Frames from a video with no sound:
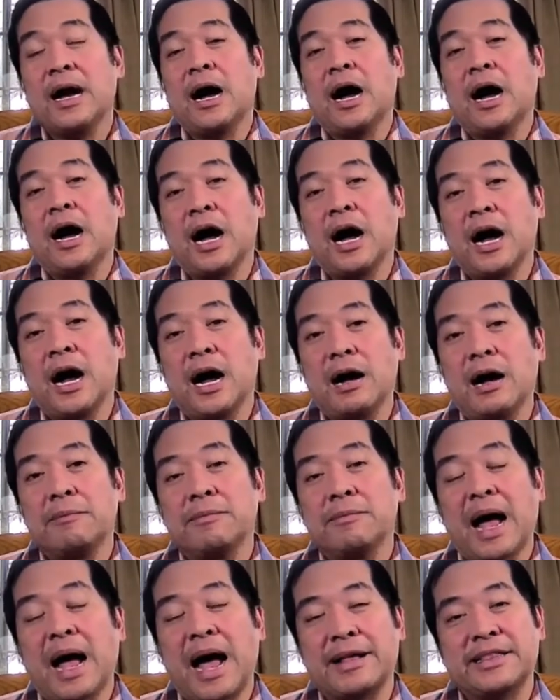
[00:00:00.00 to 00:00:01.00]

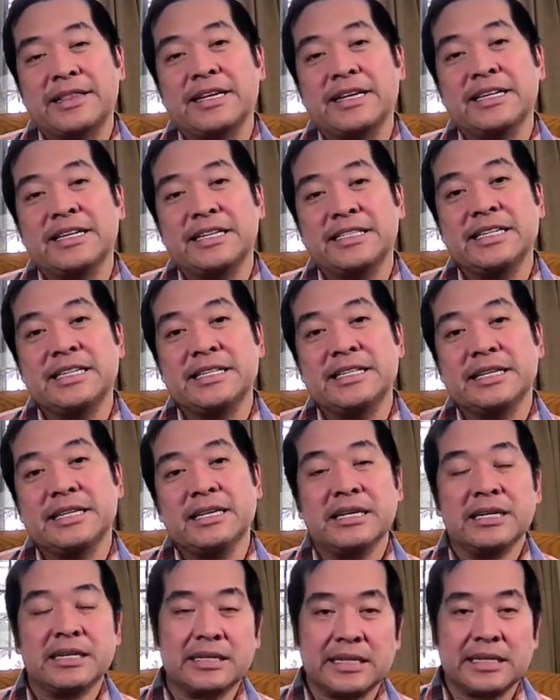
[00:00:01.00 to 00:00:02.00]
I think he did
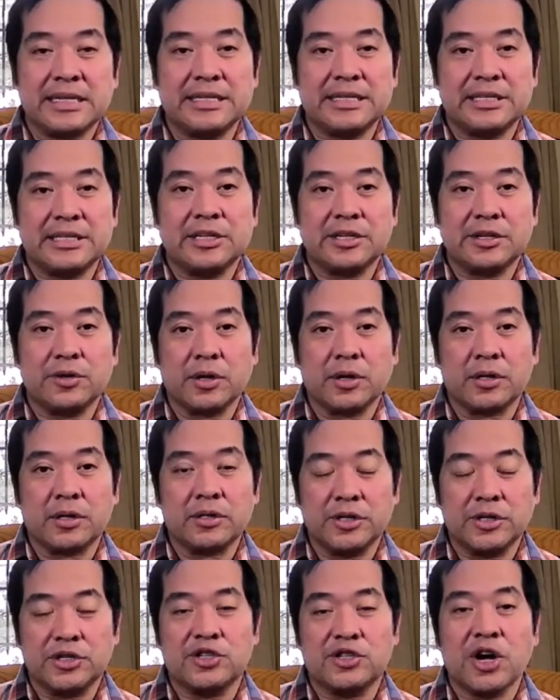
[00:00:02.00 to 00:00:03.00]
a
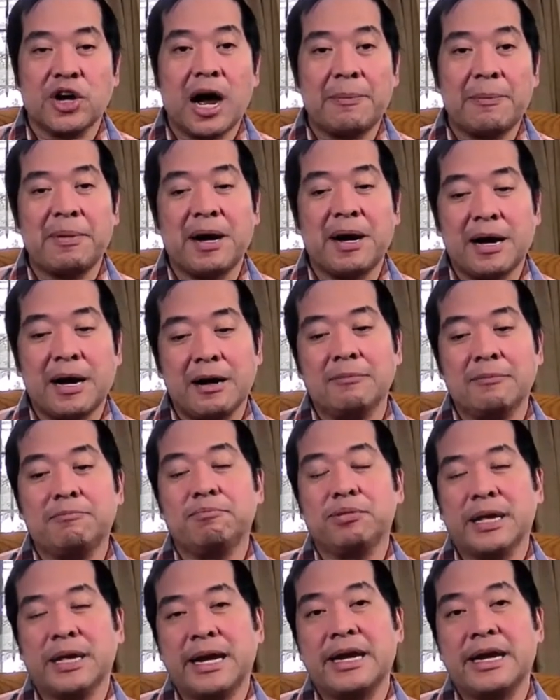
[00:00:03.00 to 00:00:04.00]
good job
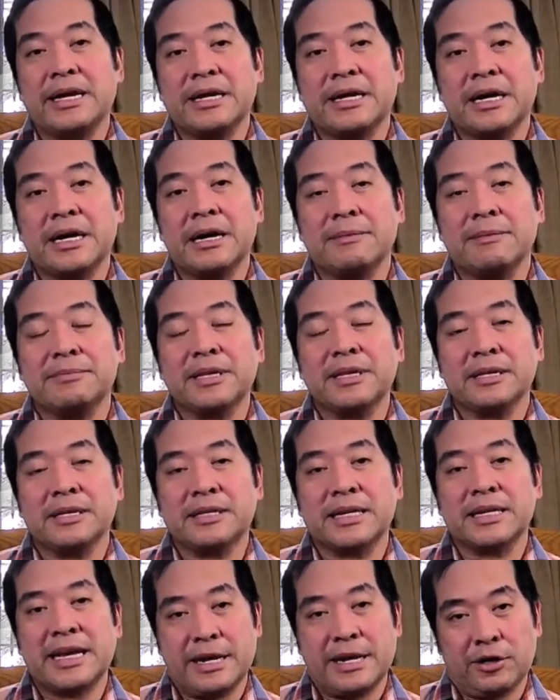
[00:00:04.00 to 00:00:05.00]
playing
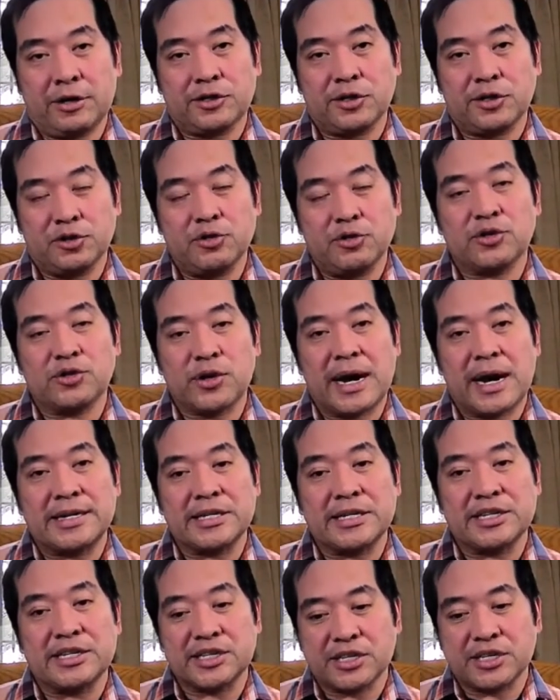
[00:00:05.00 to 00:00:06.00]
the character who's trying
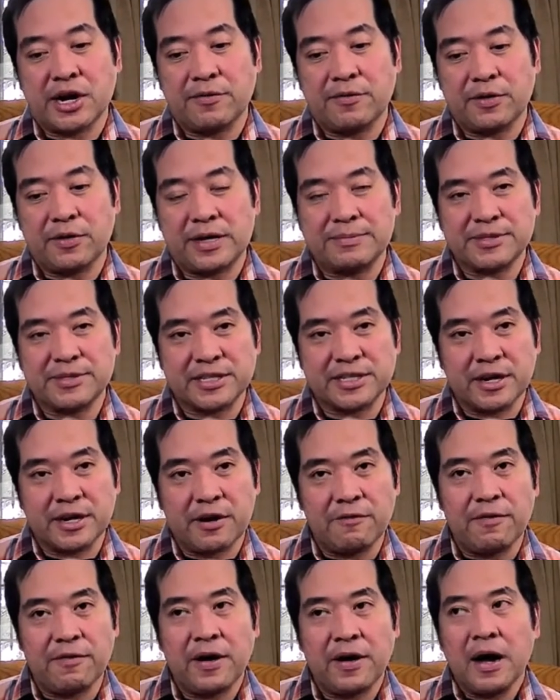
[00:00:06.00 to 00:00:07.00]
to discover
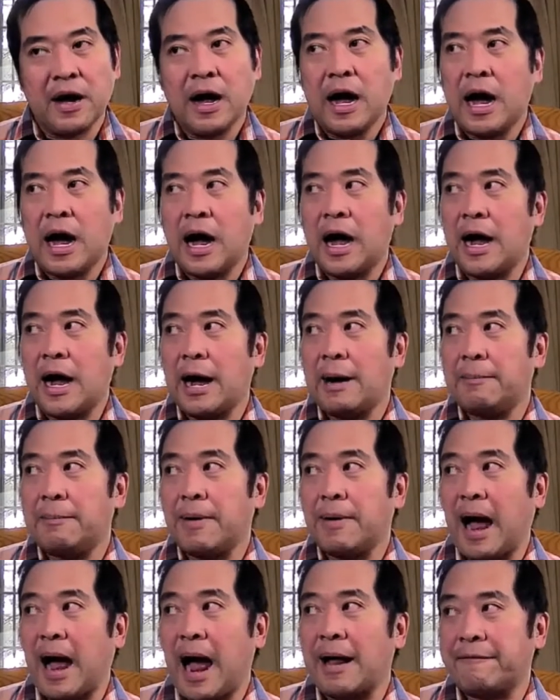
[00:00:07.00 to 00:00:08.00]
himself.
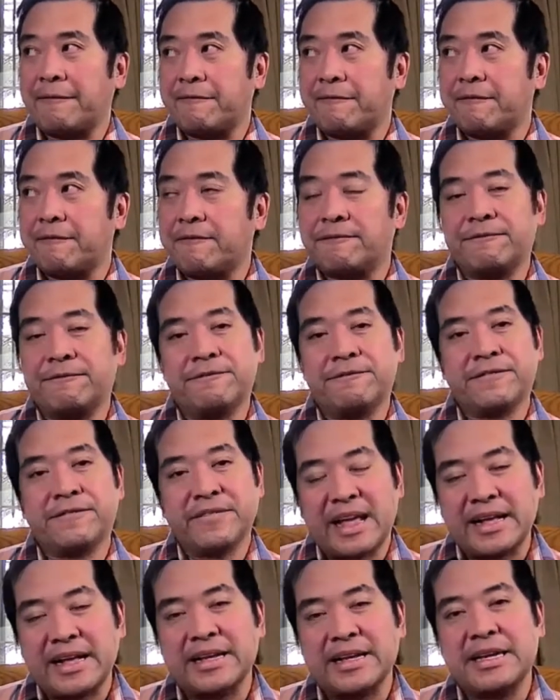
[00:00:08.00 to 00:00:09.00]
I
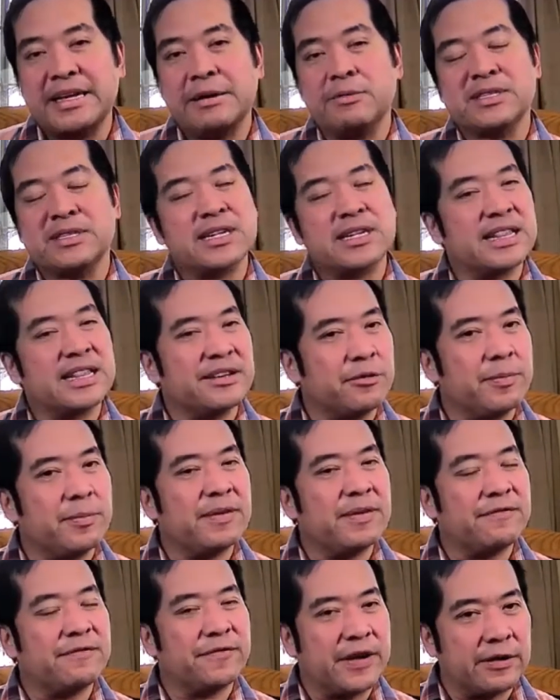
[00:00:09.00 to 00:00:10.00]
think he was a little
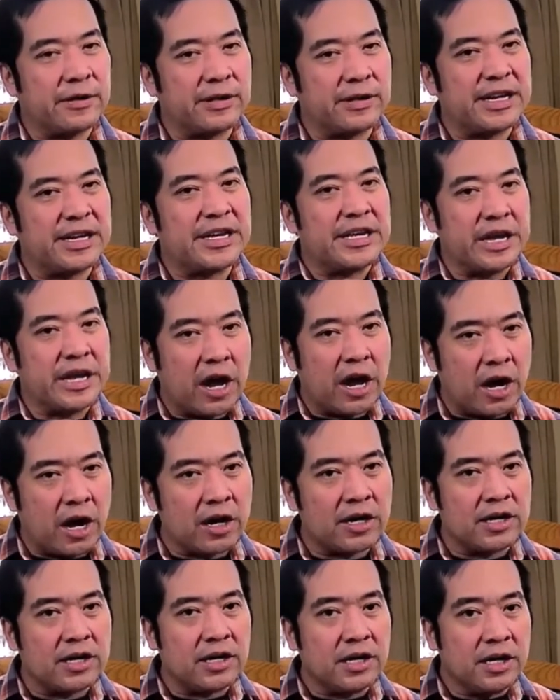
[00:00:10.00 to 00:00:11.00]
bit fairly
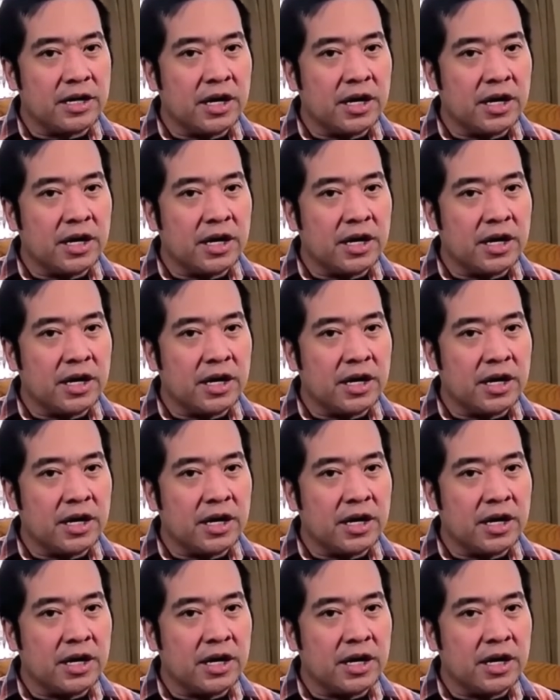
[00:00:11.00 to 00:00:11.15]
young